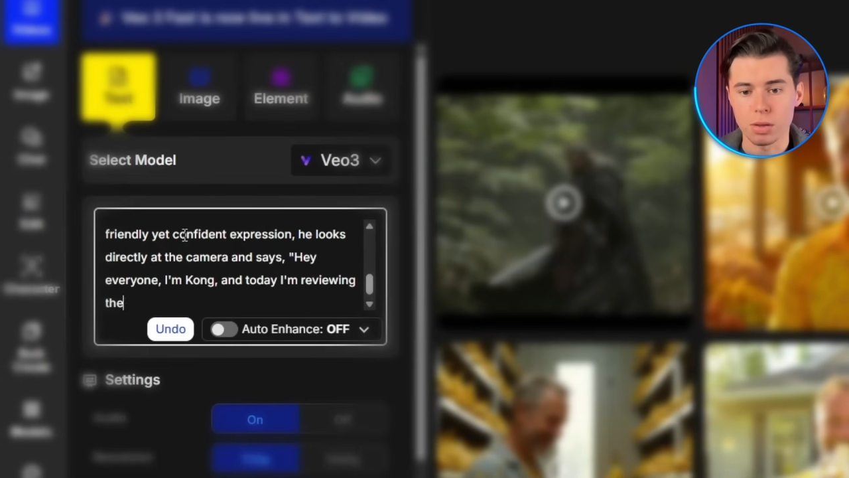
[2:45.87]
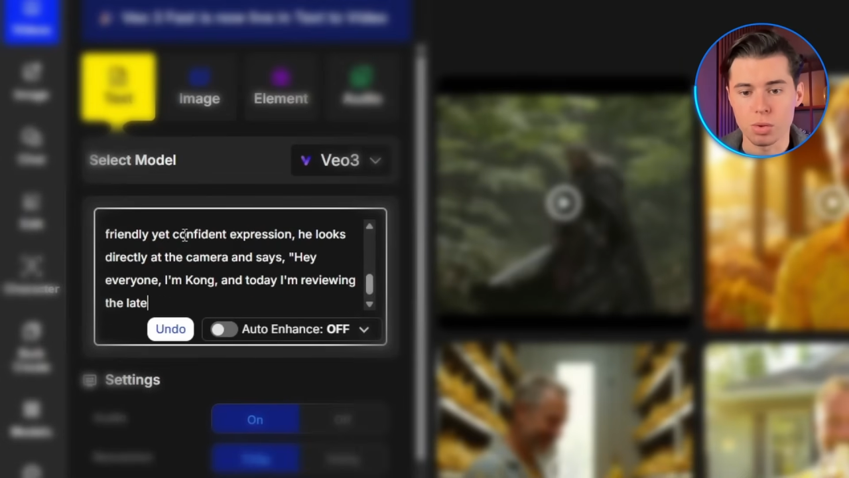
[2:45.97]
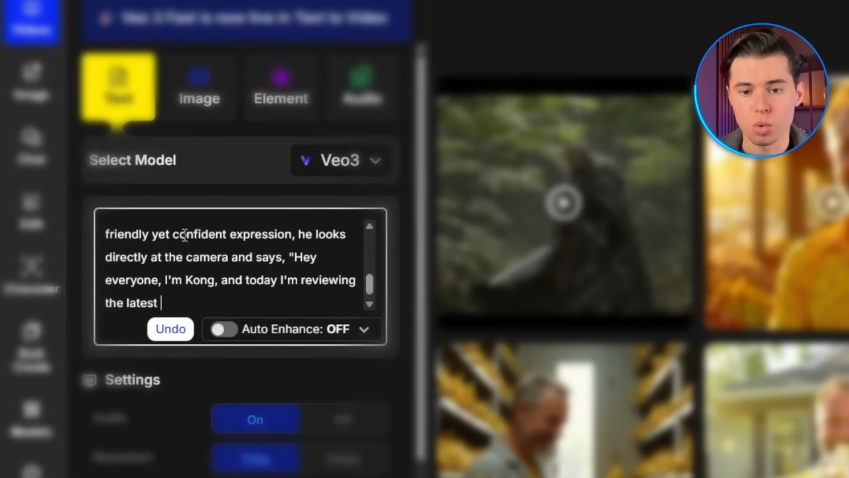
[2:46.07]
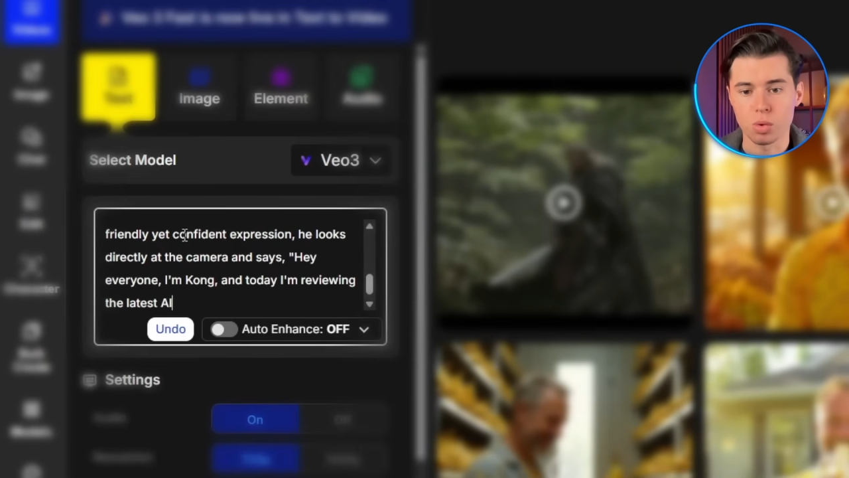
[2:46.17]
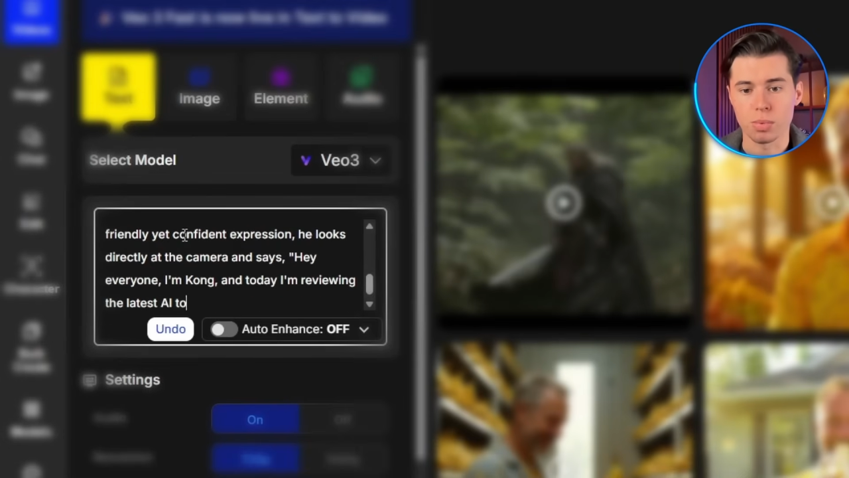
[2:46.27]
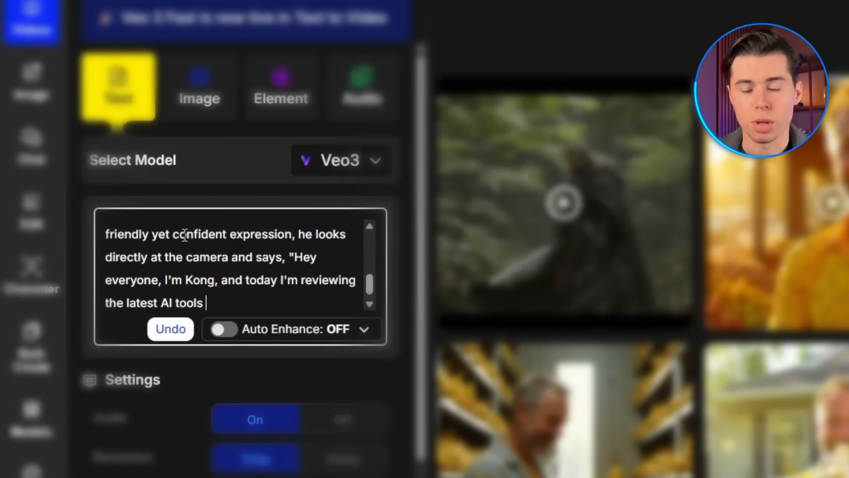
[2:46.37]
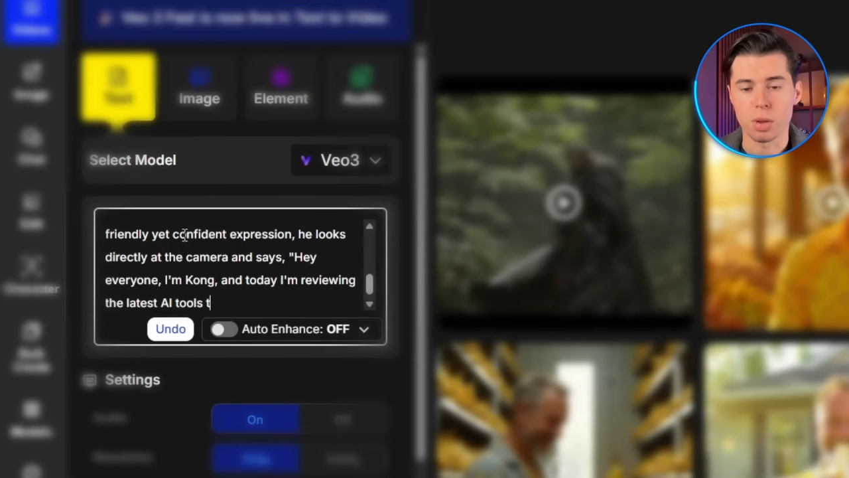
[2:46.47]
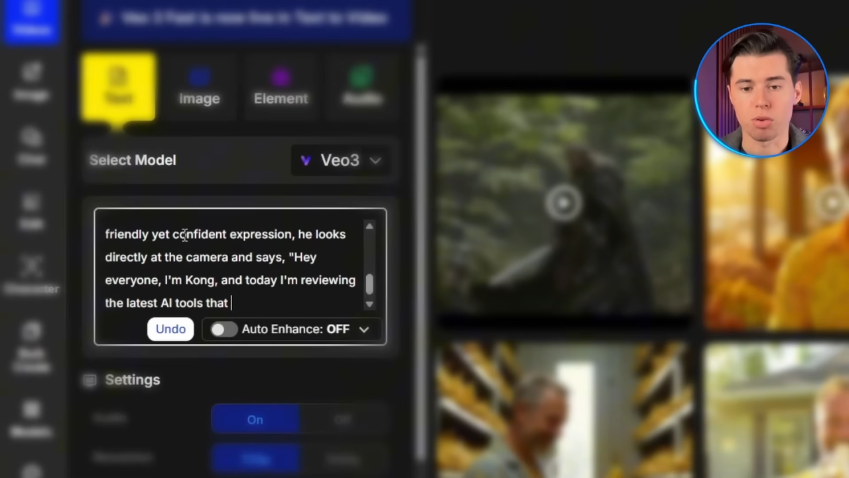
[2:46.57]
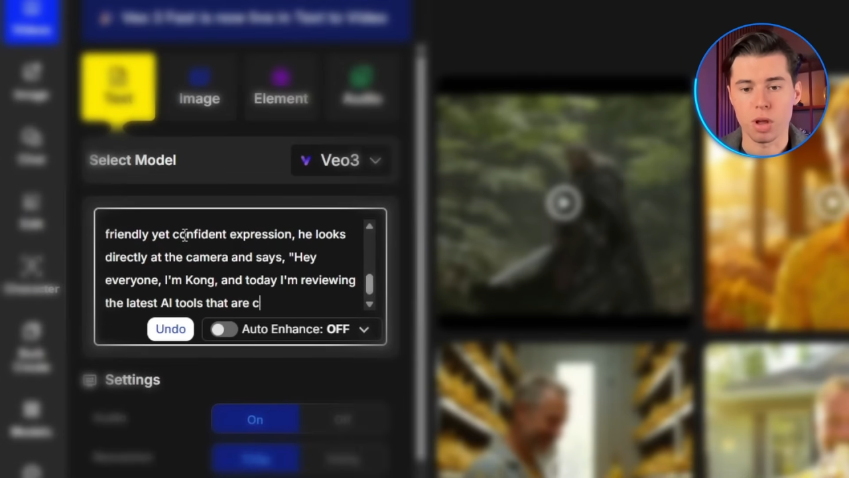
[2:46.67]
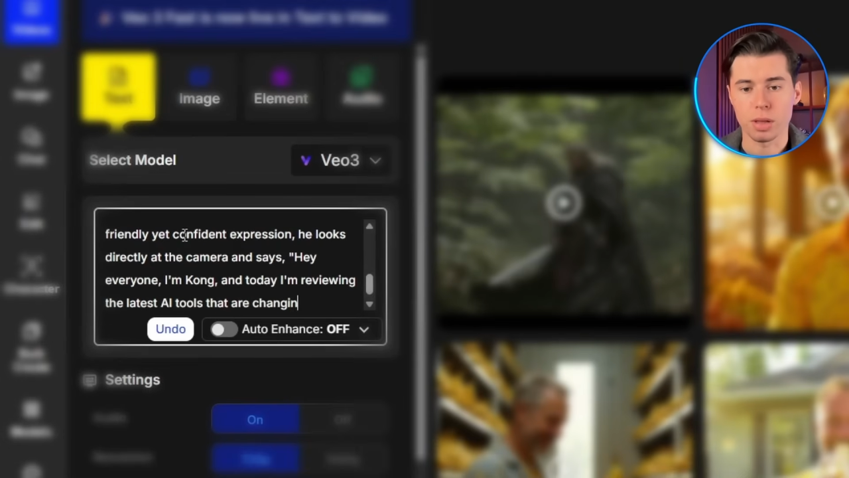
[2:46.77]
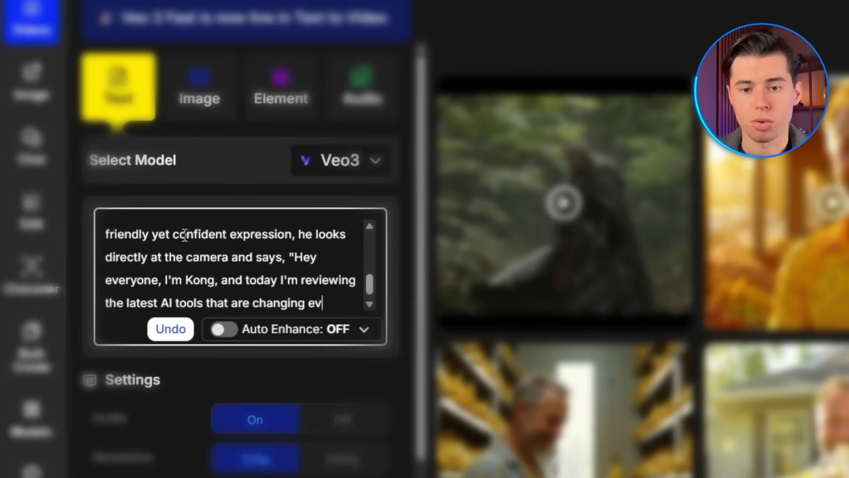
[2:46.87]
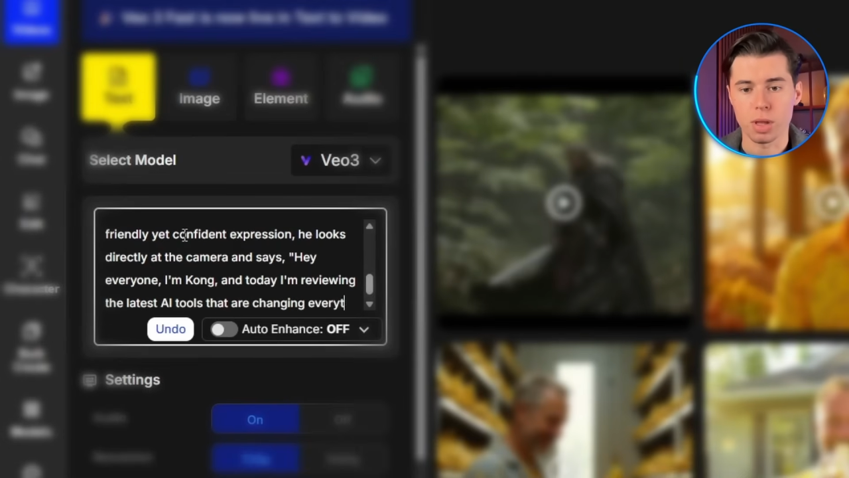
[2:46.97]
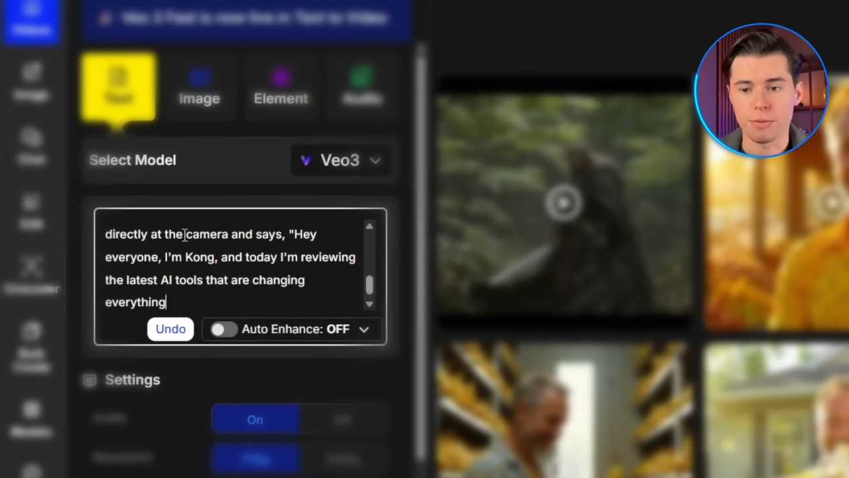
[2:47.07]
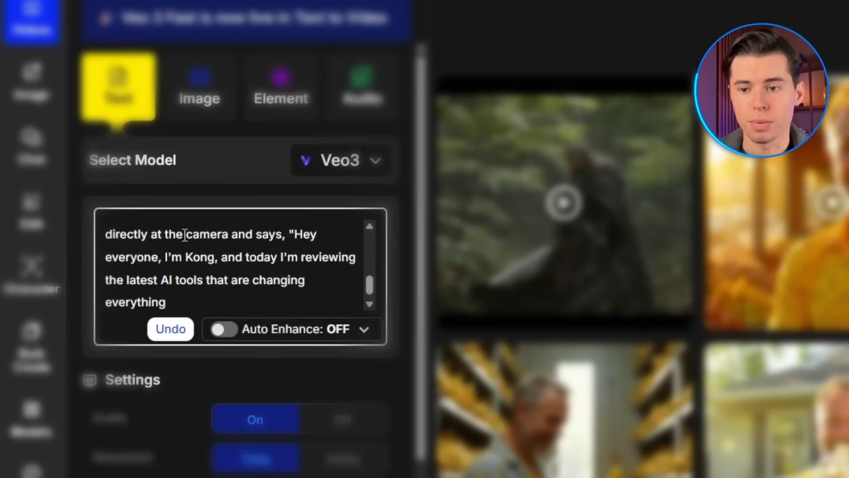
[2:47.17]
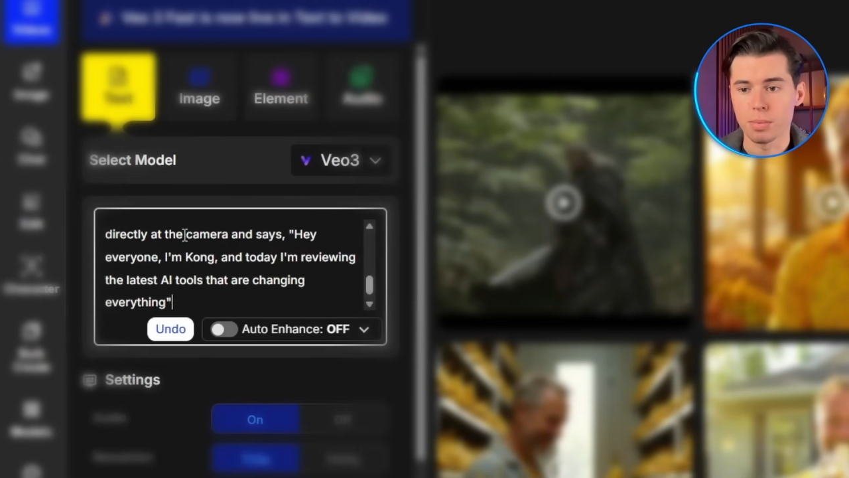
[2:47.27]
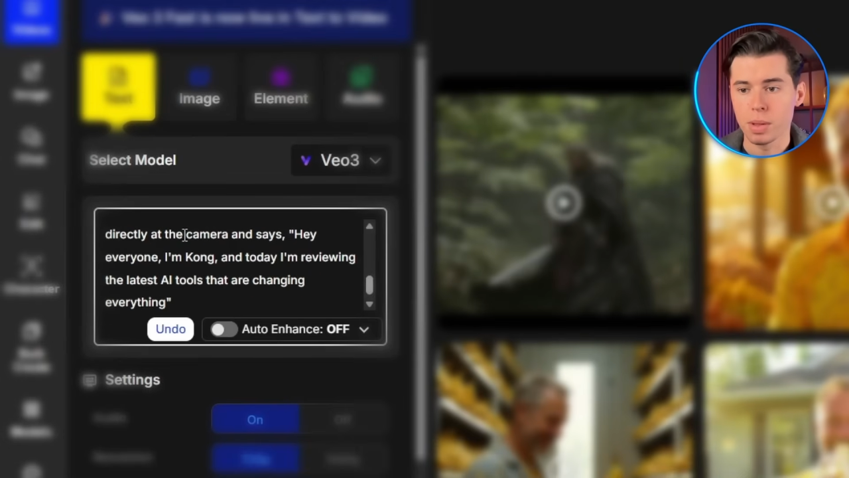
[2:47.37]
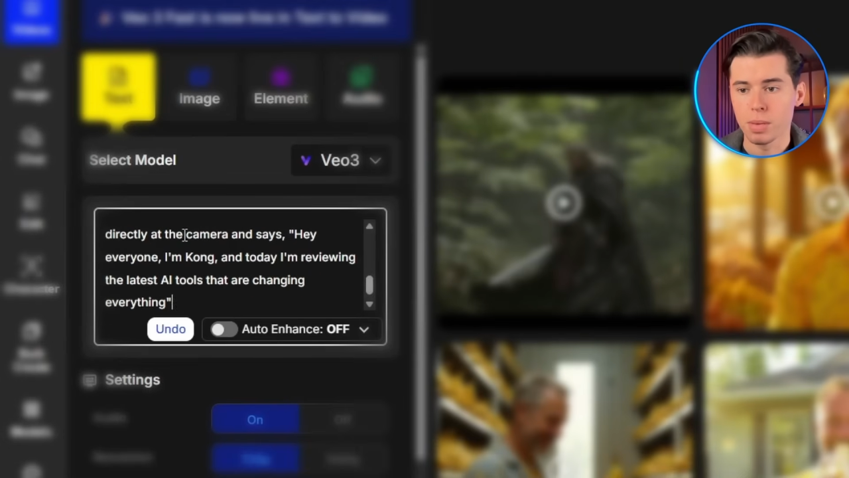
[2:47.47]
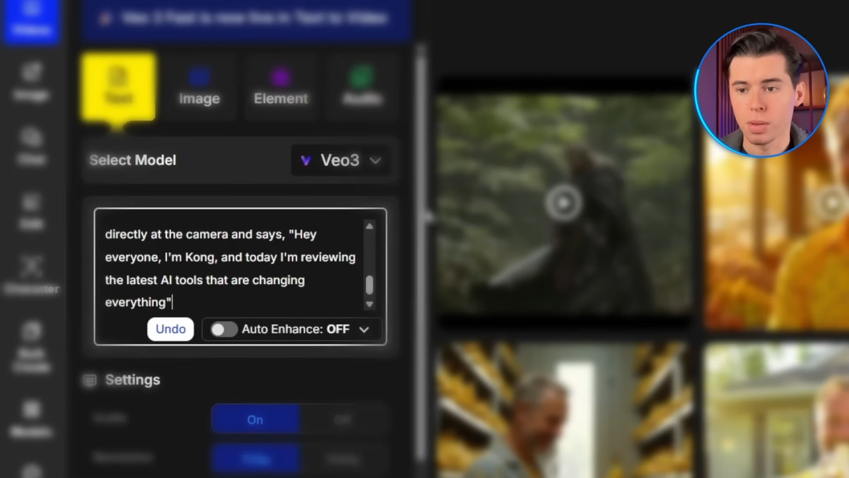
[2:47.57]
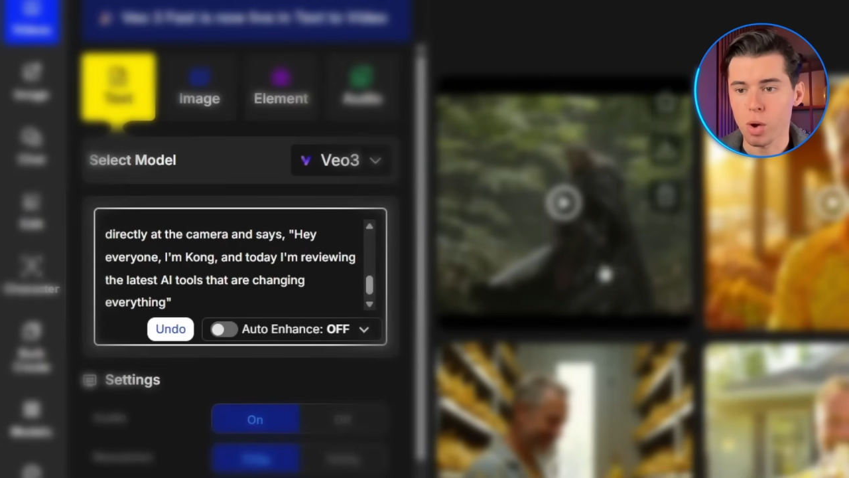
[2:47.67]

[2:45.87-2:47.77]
I tools that are changing everything."